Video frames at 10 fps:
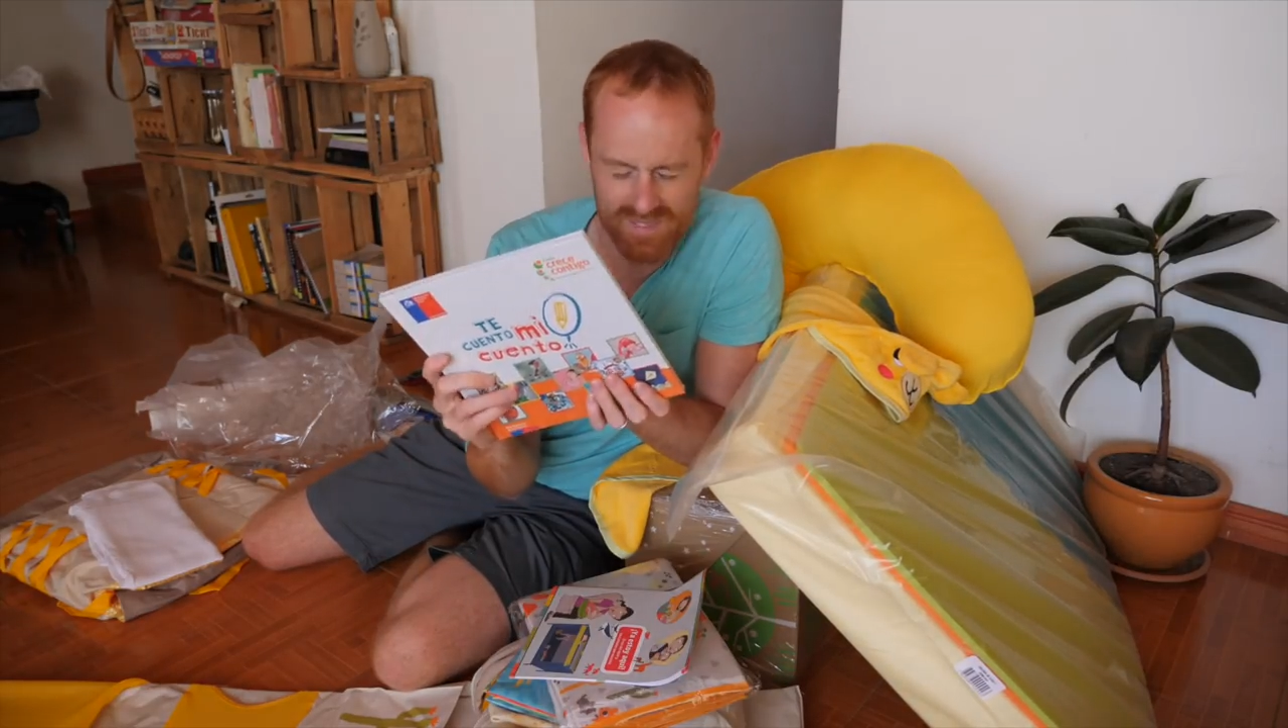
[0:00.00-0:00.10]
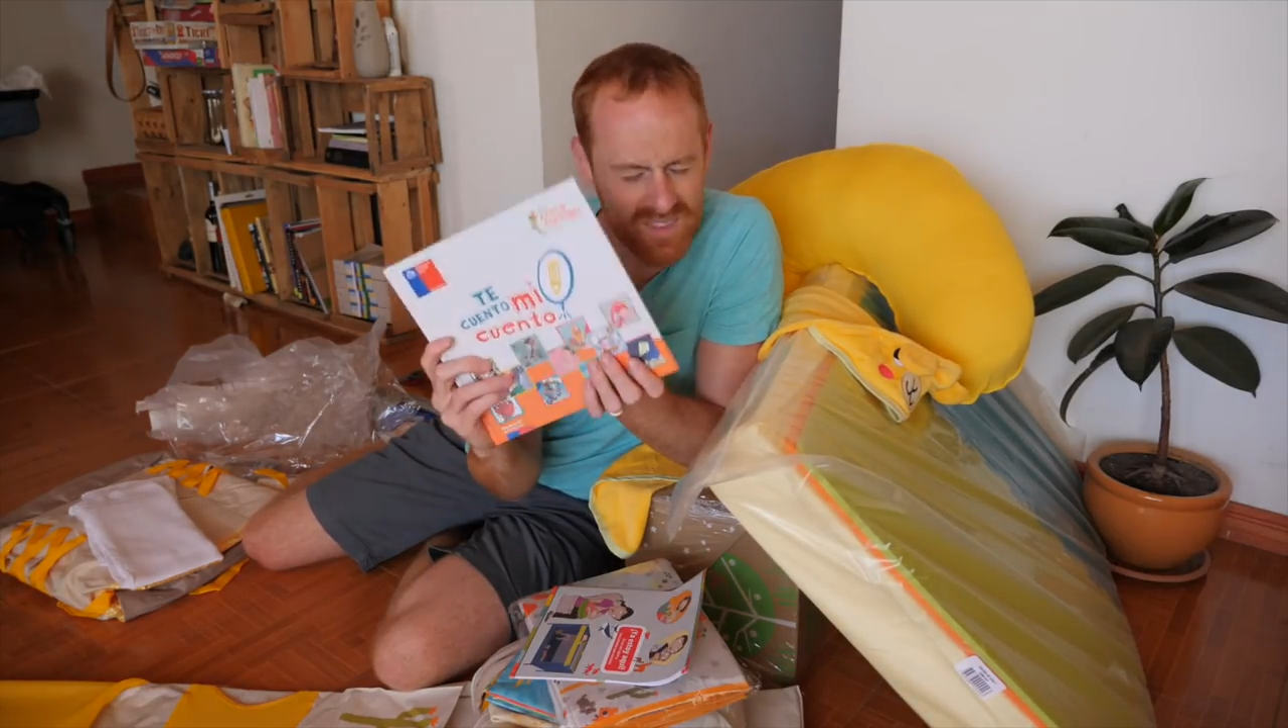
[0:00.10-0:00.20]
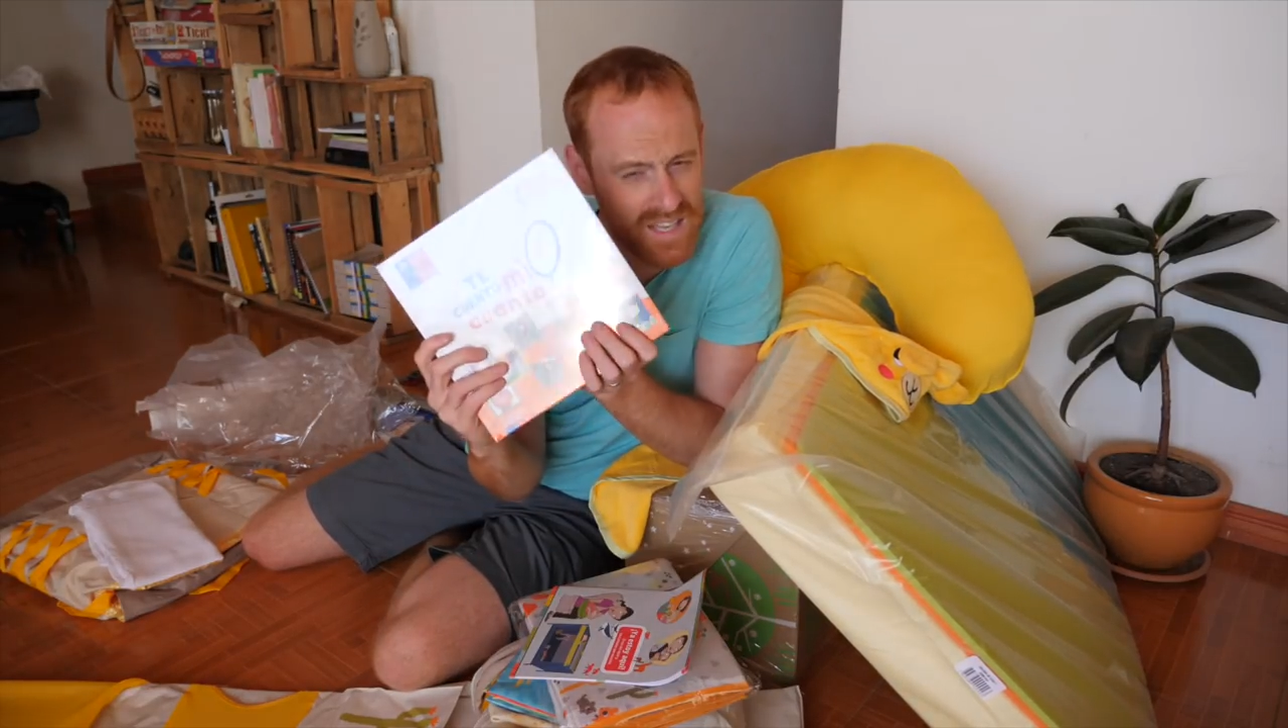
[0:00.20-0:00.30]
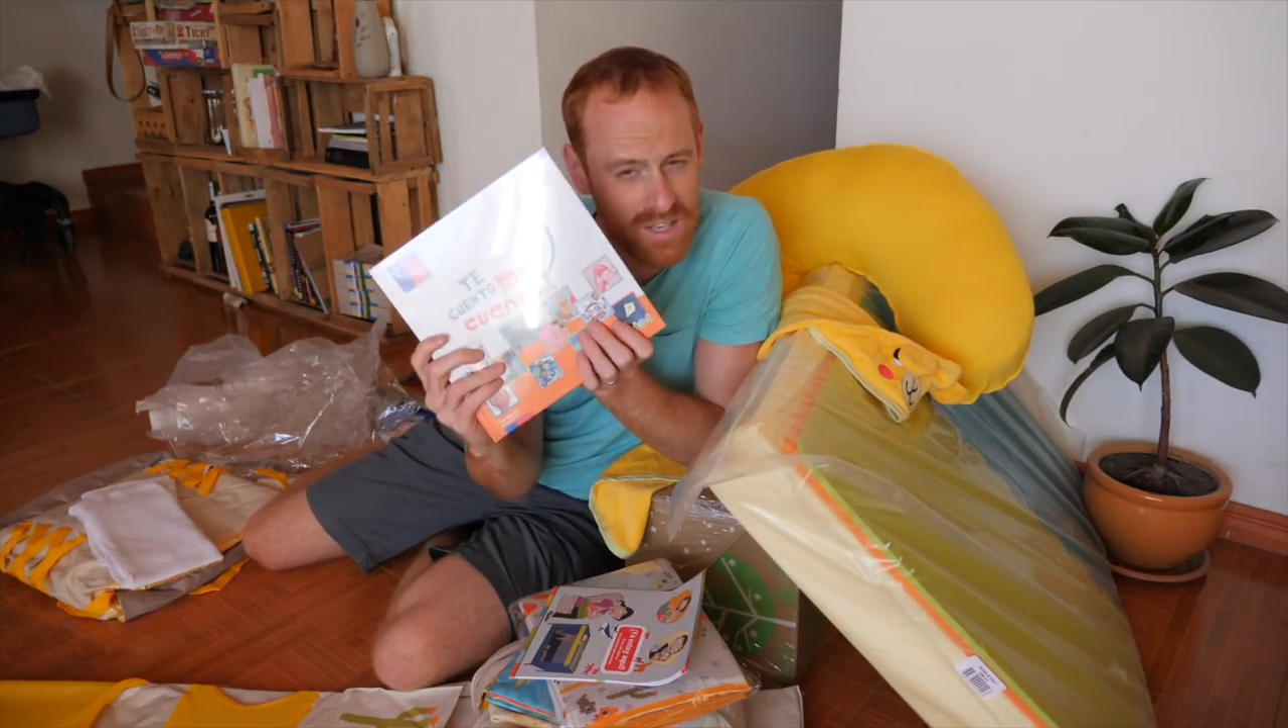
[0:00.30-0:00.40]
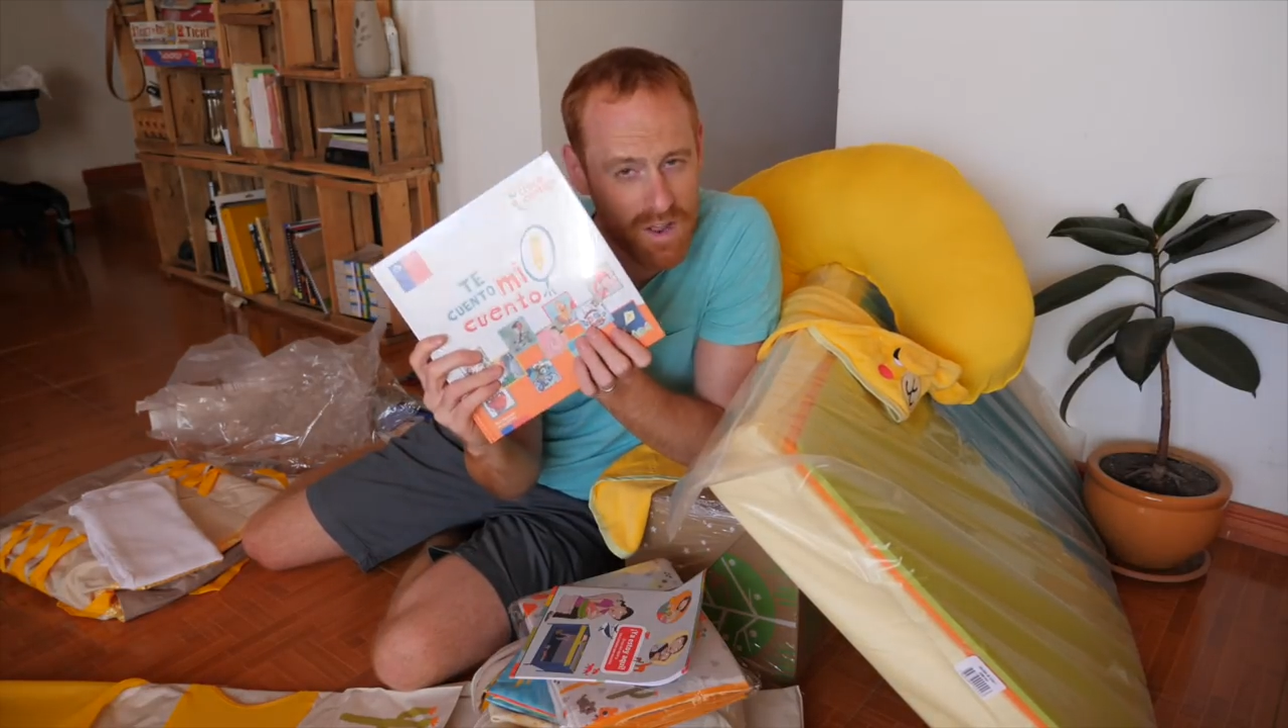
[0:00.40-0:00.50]

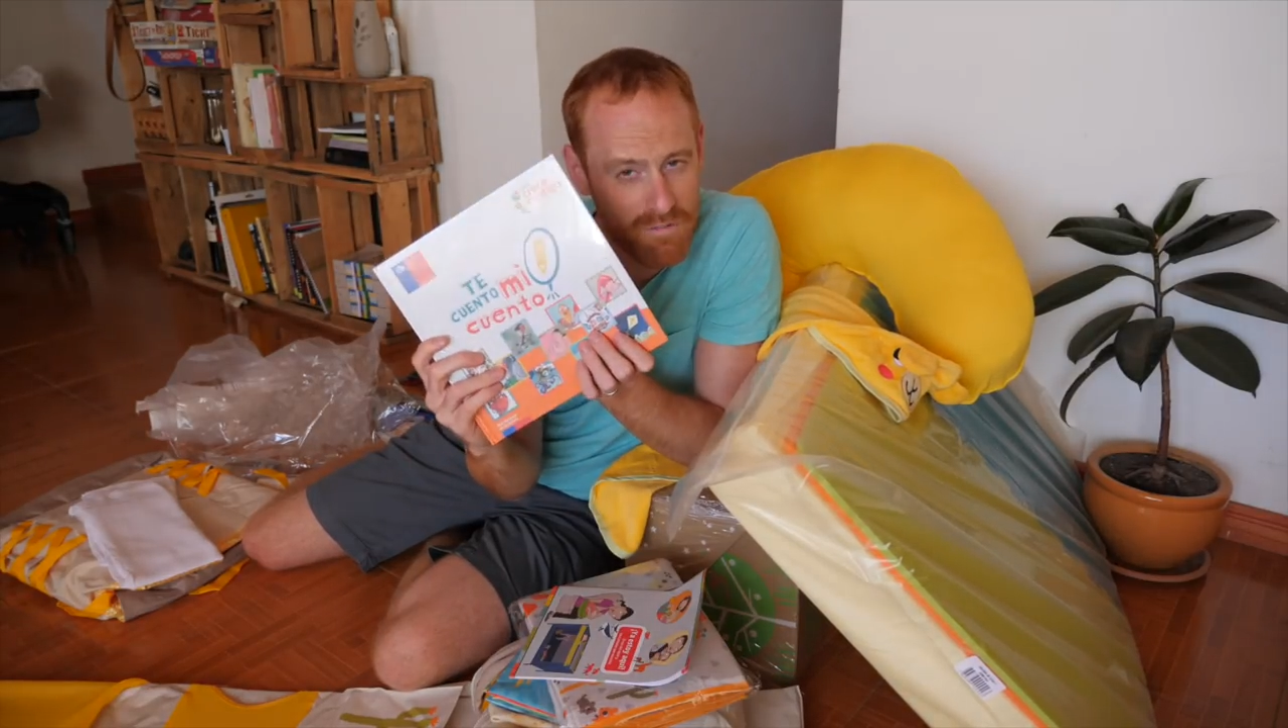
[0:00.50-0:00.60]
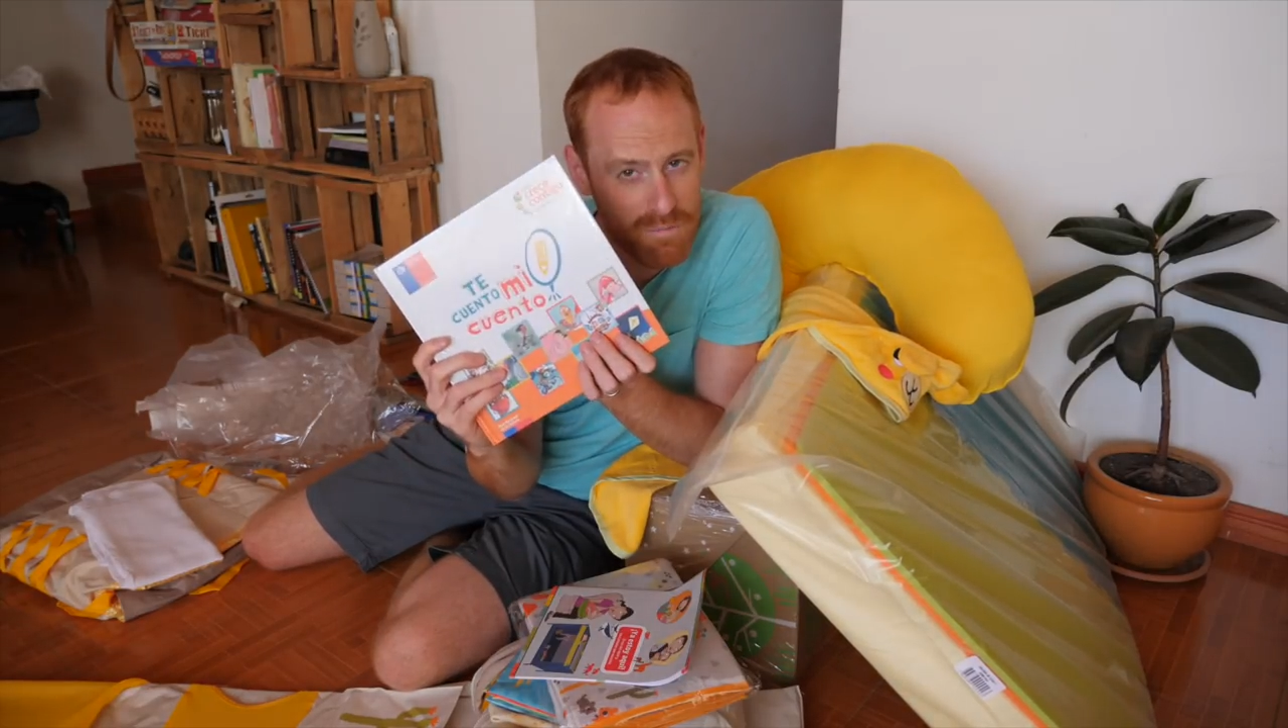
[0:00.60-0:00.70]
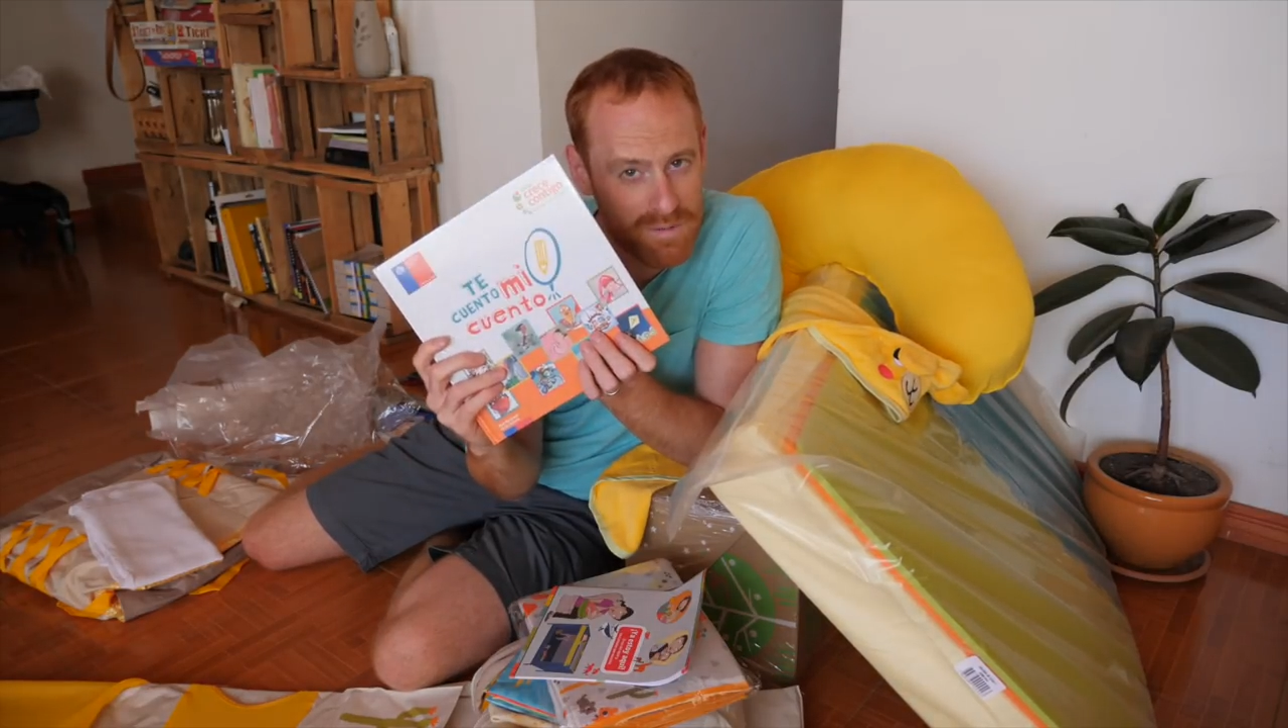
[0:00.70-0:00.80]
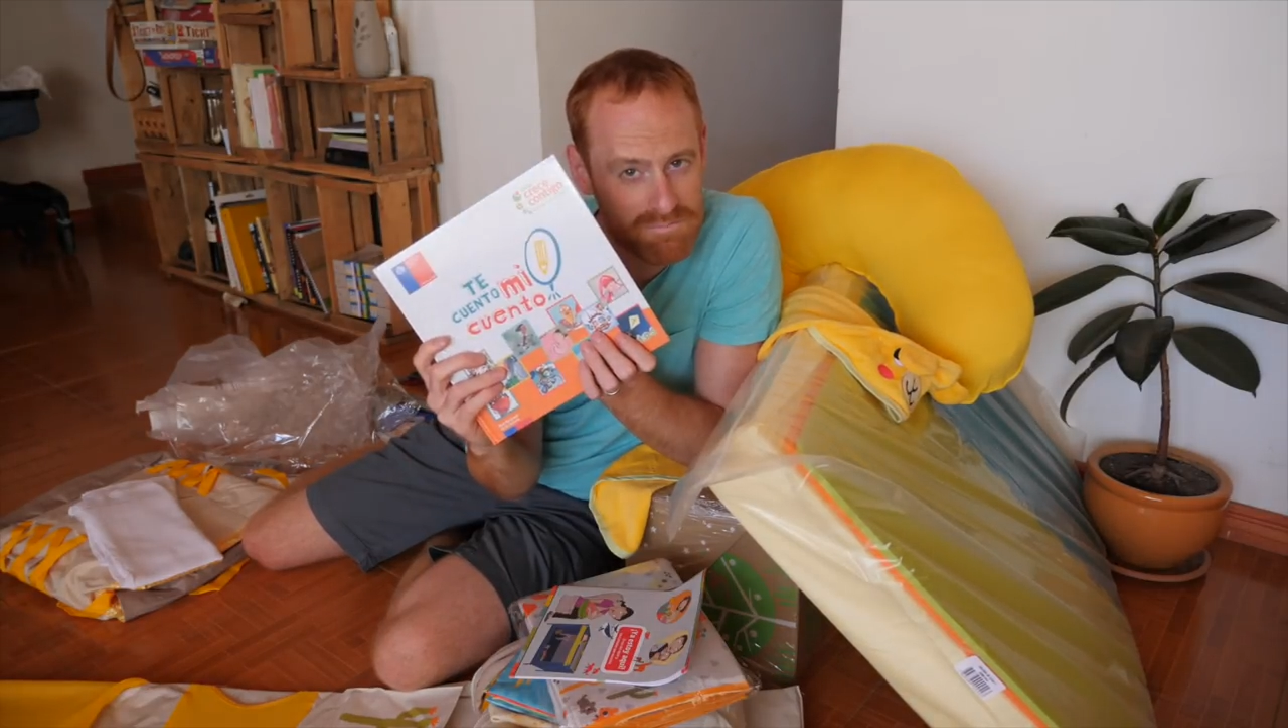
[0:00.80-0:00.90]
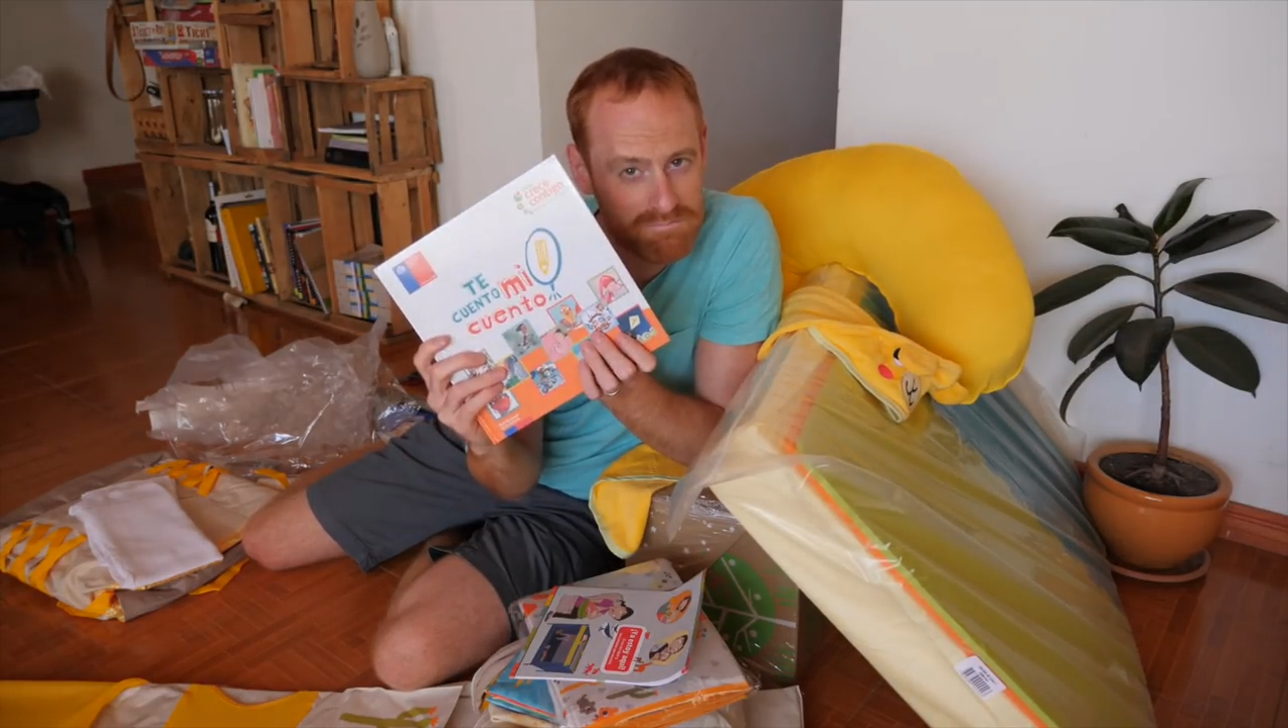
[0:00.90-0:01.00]
Thank you,
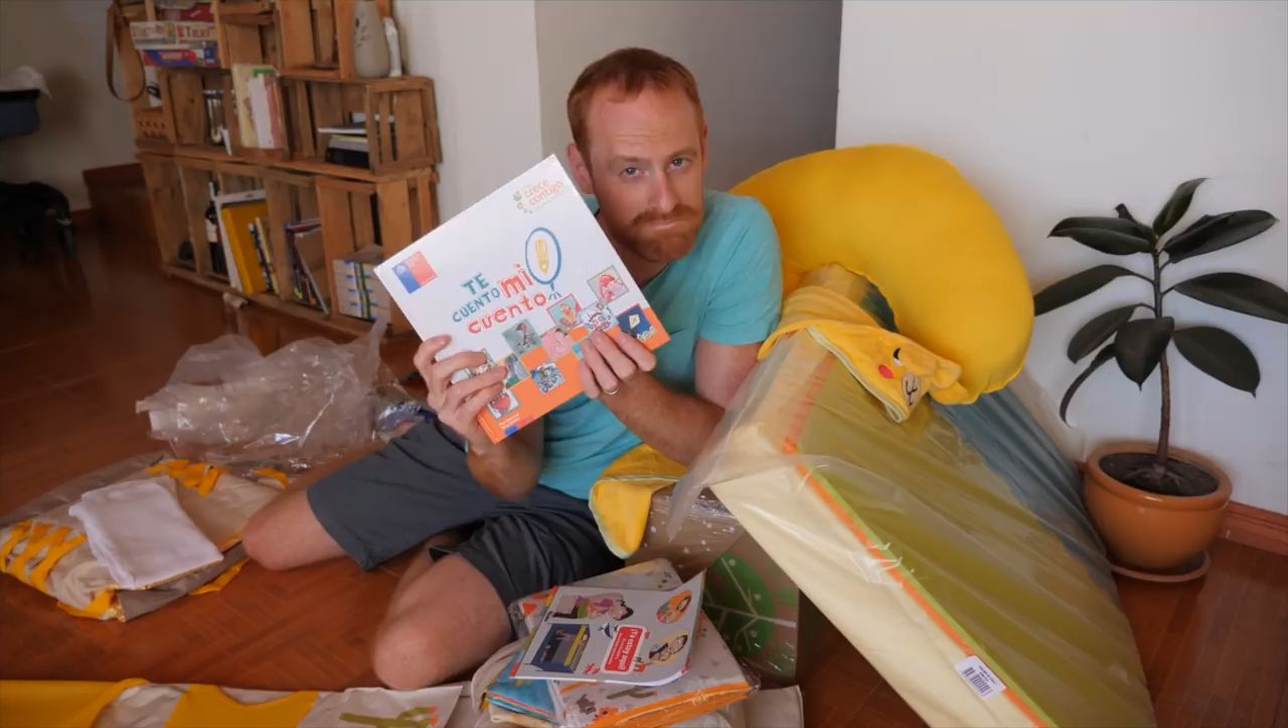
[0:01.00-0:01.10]
government.